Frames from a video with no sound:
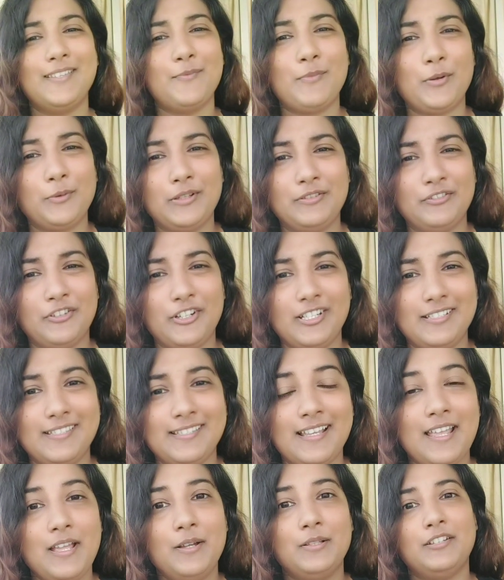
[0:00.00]
take my word for it?
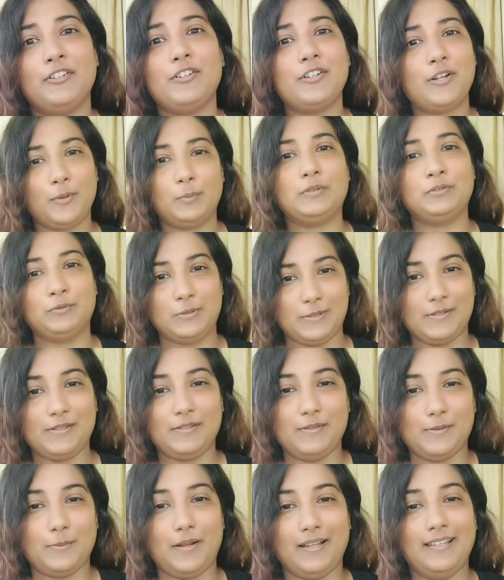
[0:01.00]
There are a couple of
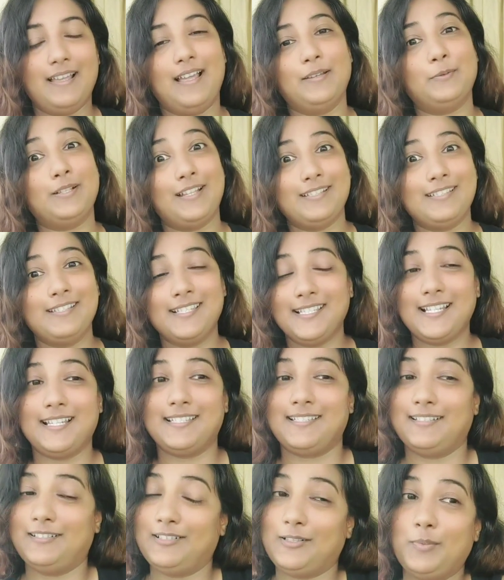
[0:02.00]
reasons why, and we'll get into that
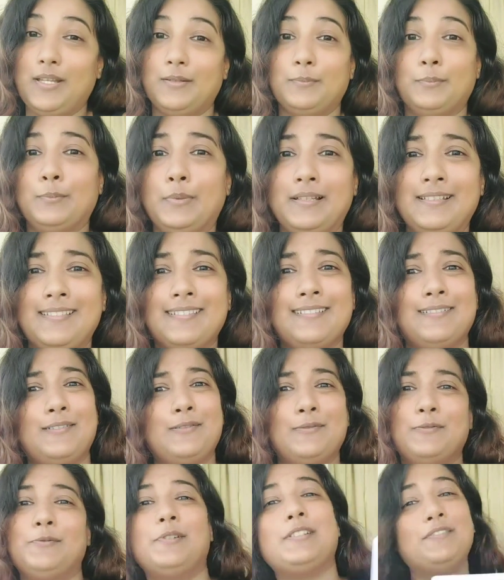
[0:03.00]
in a little bit. But
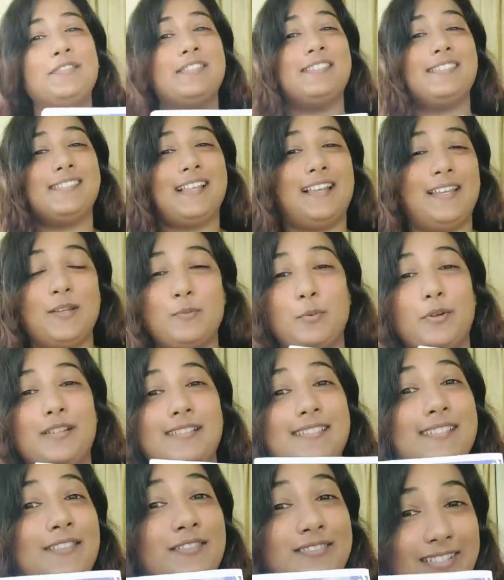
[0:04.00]
one of the selling
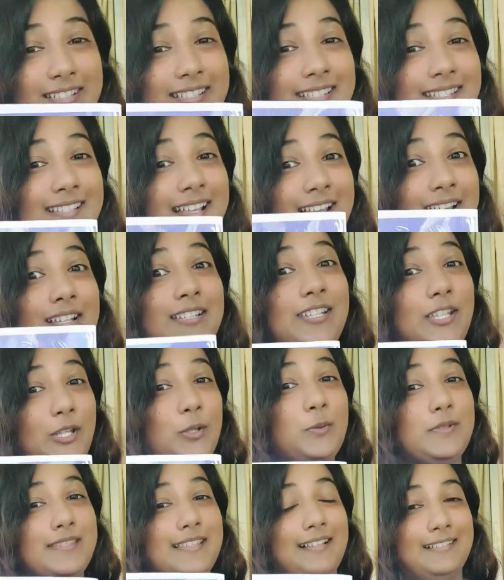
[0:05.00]
points of this
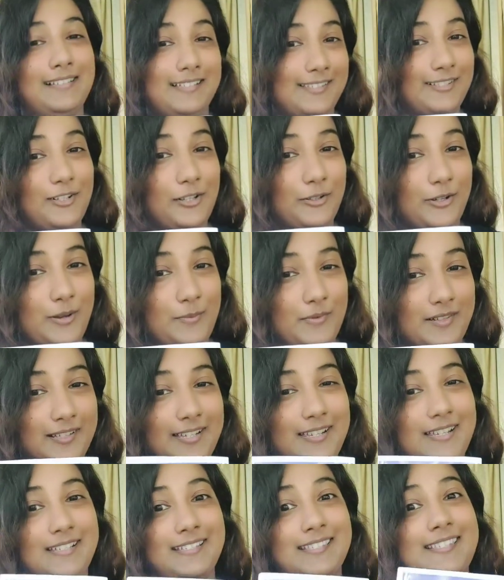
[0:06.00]
cute little coloring book
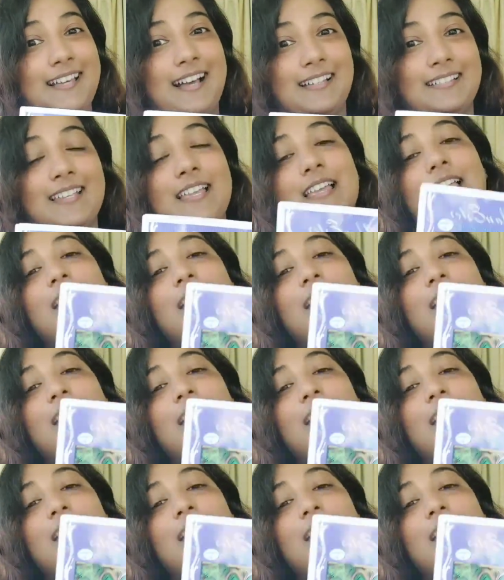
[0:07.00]
is that